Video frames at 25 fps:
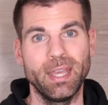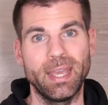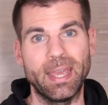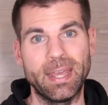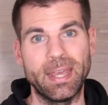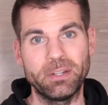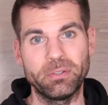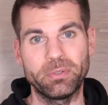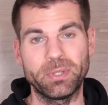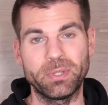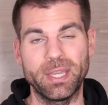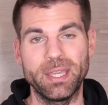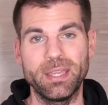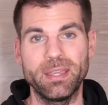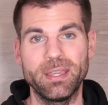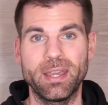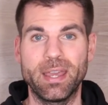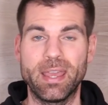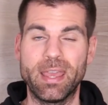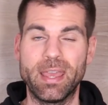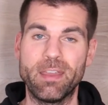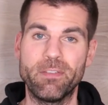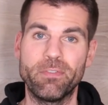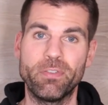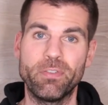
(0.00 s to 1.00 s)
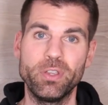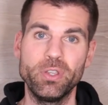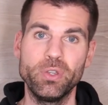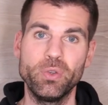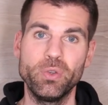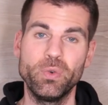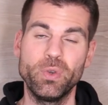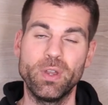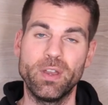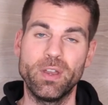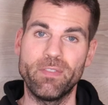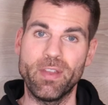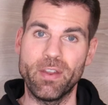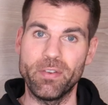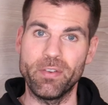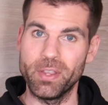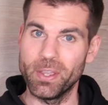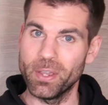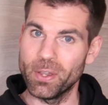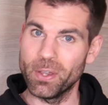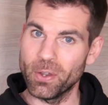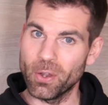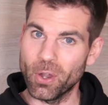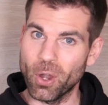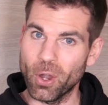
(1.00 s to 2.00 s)
And today I have for you a
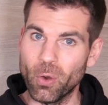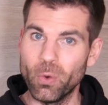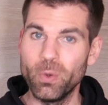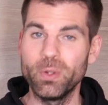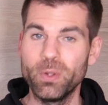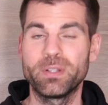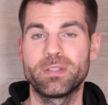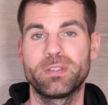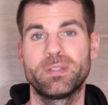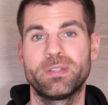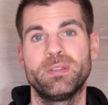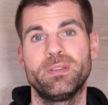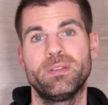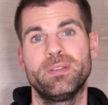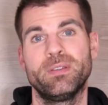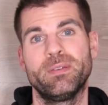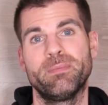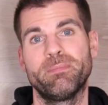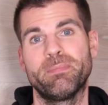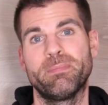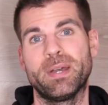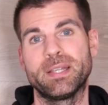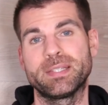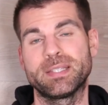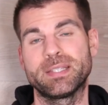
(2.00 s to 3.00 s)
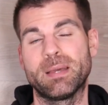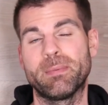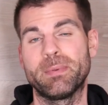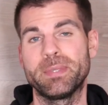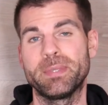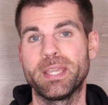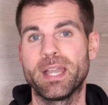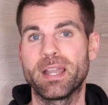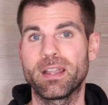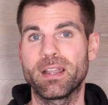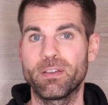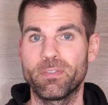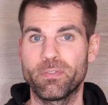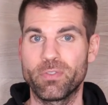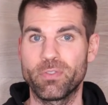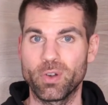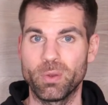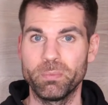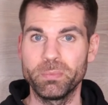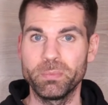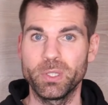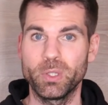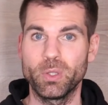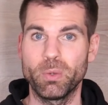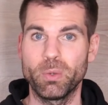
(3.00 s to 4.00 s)
very old Bas Armagnac
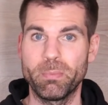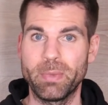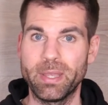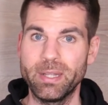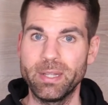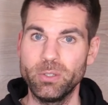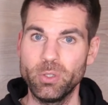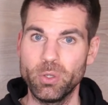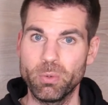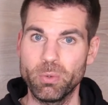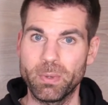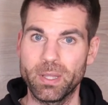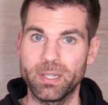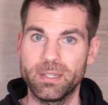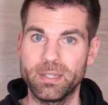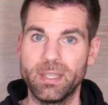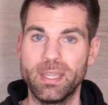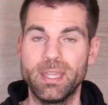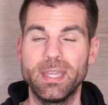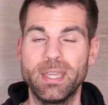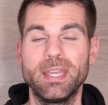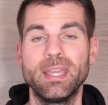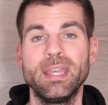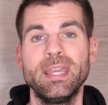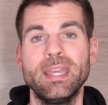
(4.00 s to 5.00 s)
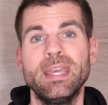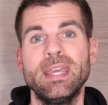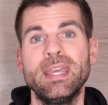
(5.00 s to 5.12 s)
from the Domaine du Berdet.